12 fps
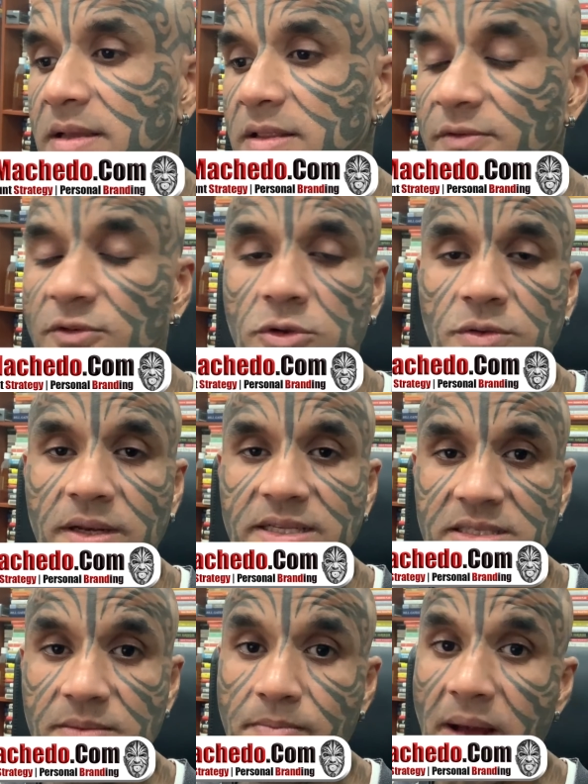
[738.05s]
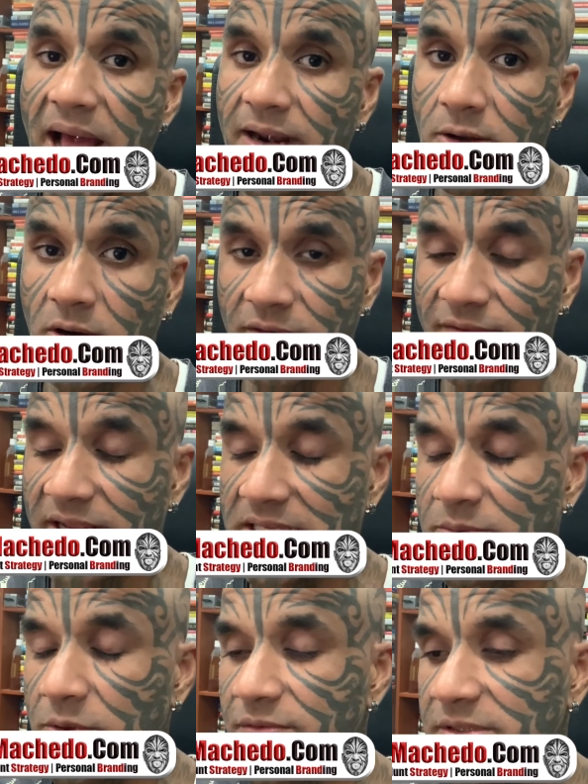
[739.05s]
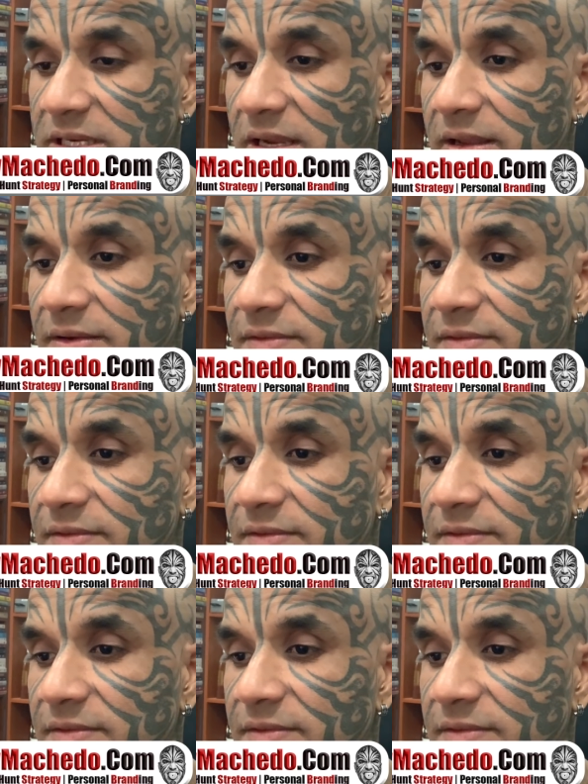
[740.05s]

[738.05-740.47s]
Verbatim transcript: The fourth one is the ban on Facebook, which I have